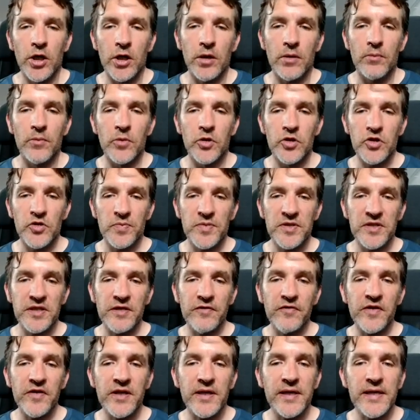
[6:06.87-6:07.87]
More
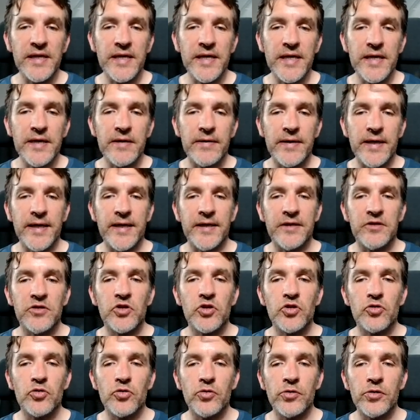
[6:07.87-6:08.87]
specifically here in
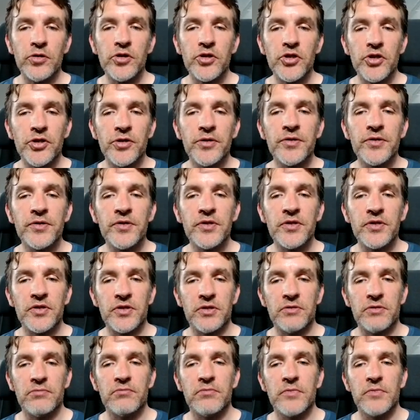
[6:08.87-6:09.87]

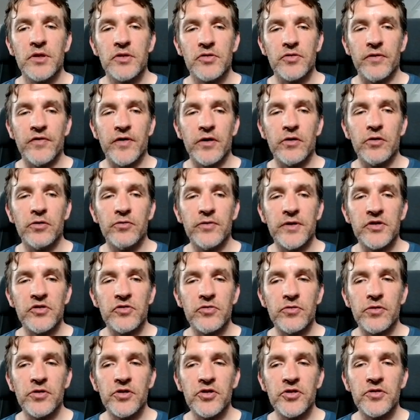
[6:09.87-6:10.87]
instructions, so if I go to
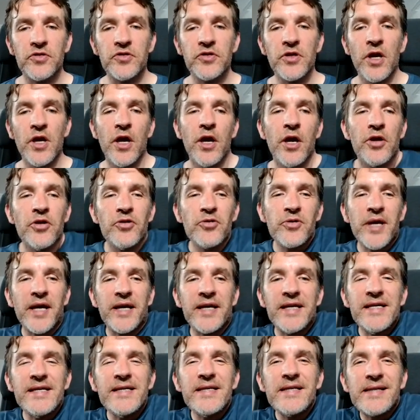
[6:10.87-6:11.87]
instructions, you can
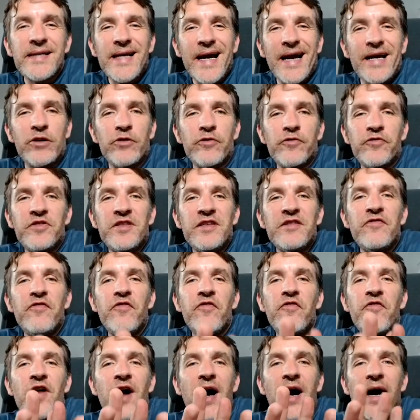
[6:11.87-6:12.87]
here kind of
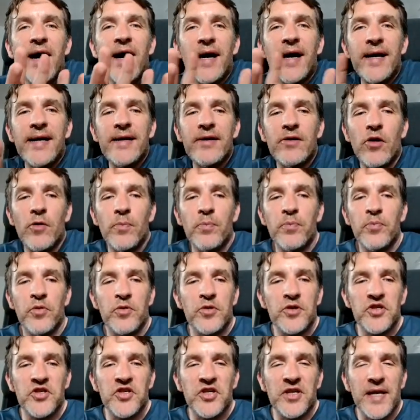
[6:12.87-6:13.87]
define a
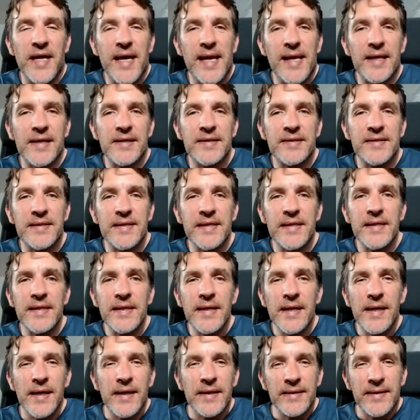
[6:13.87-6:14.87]

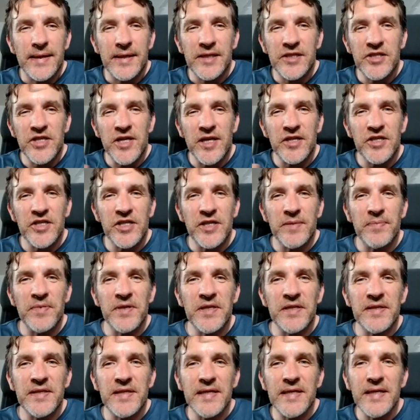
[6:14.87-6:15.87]
personality that
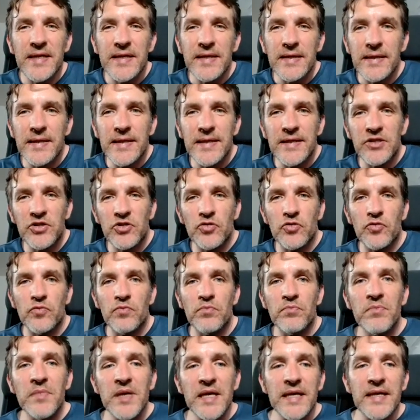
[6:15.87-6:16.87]
ChatGPT needs to
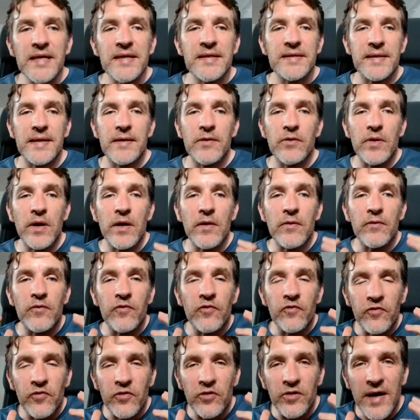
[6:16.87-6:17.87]
meet
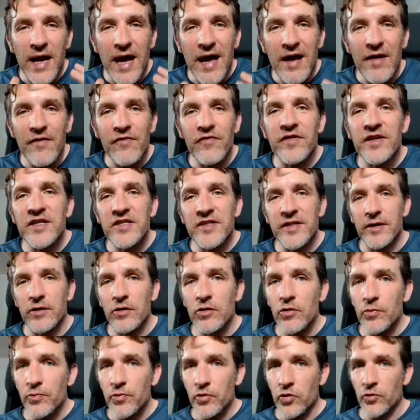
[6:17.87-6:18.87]
for every
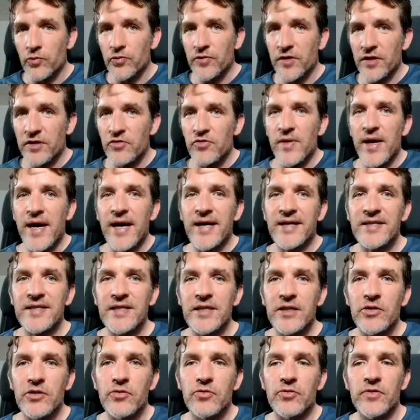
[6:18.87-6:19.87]
single prompt that you
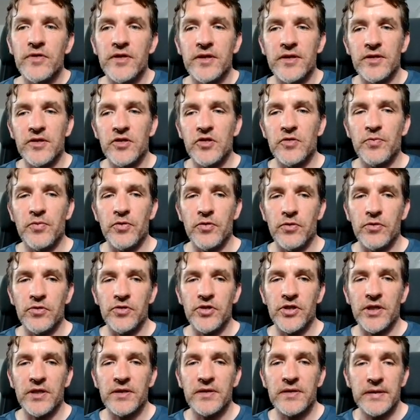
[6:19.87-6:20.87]
execute in this
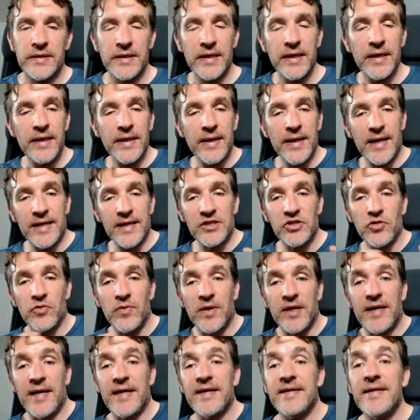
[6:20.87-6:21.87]
project. And so
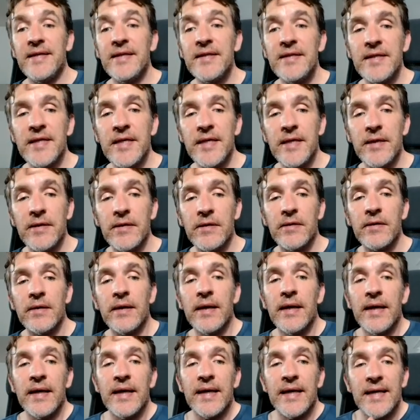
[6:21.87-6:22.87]
what I did here
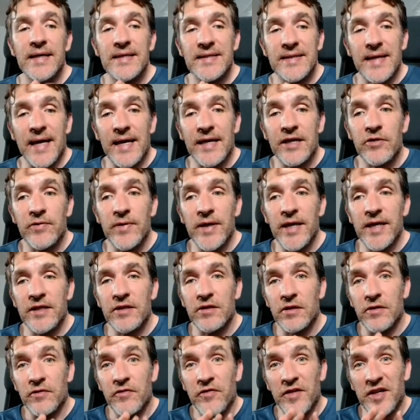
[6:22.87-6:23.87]
is I
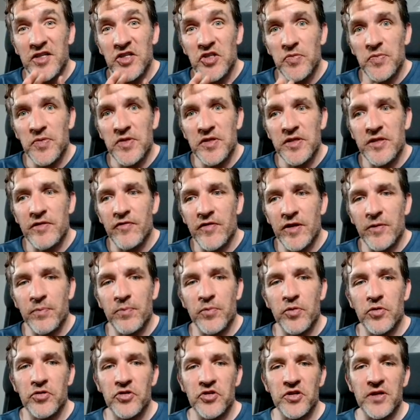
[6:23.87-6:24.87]
created a very specific
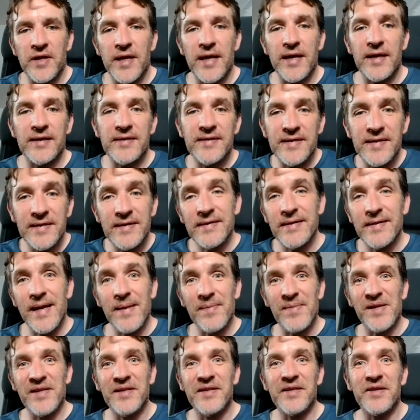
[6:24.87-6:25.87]
personality,
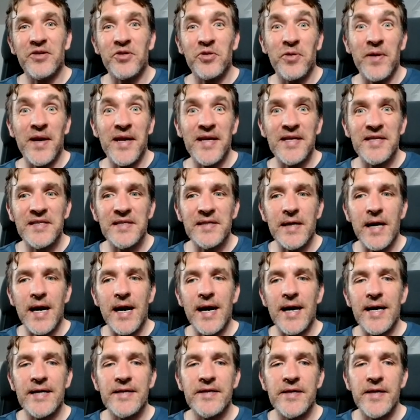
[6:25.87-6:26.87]
namely the Crazy
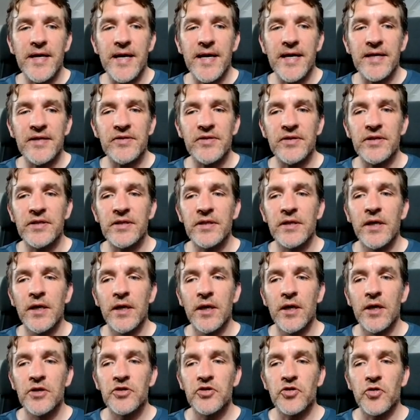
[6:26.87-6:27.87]
Ideator.
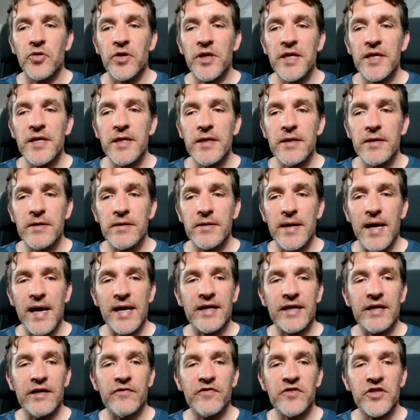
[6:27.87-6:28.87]
So here I
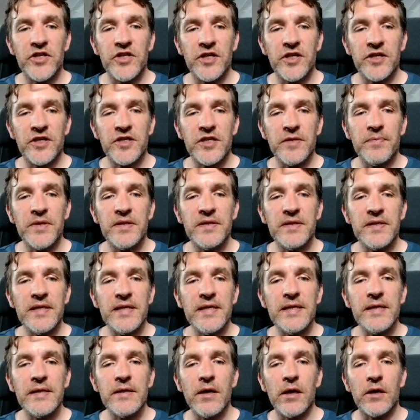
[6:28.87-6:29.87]
give
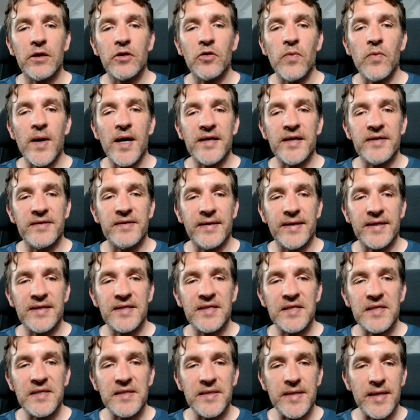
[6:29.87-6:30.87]
ChatGPT quite an
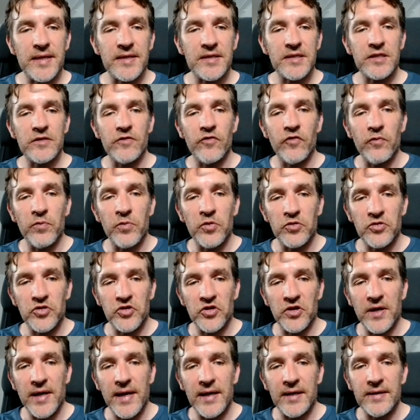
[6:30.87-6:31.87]
extensive
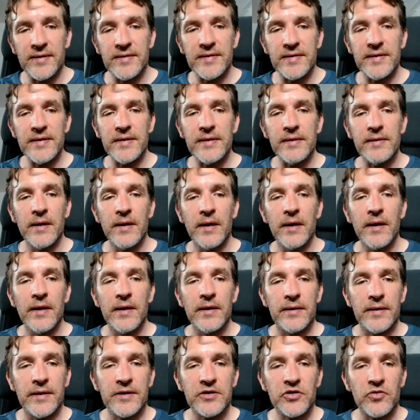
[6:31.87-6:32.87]
personality.
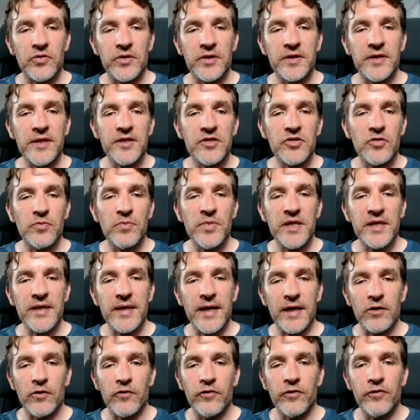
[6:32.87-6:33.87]
Yeah, so it needs to be
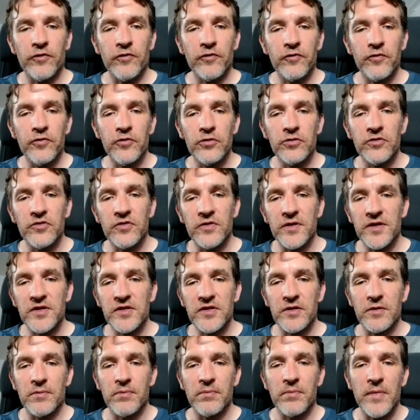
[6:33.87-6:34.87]
kind of a
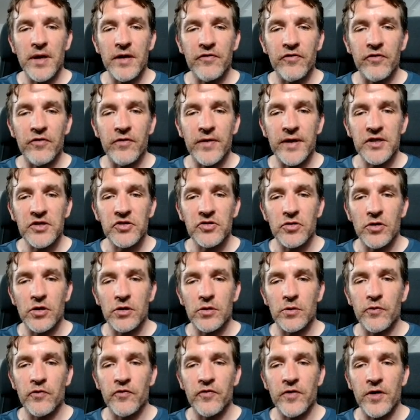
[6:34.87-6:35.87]
futurist, a maverick
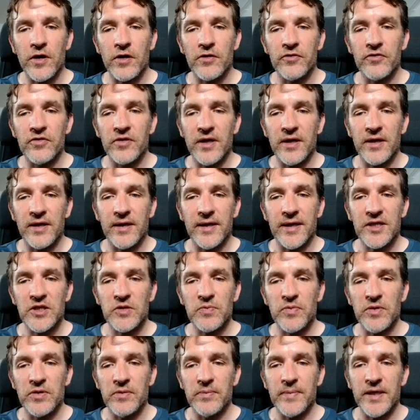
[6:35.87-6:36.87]
startup founder, and an
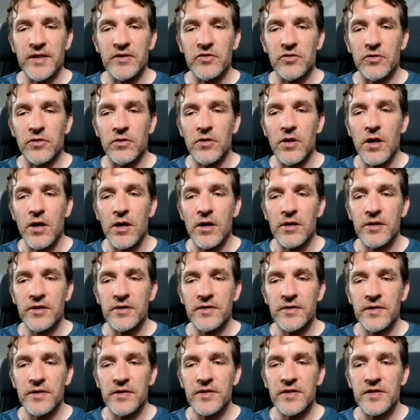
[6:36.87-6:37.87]
experimental
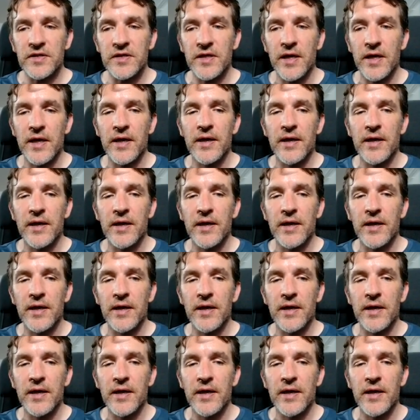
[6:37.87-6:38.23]
artist.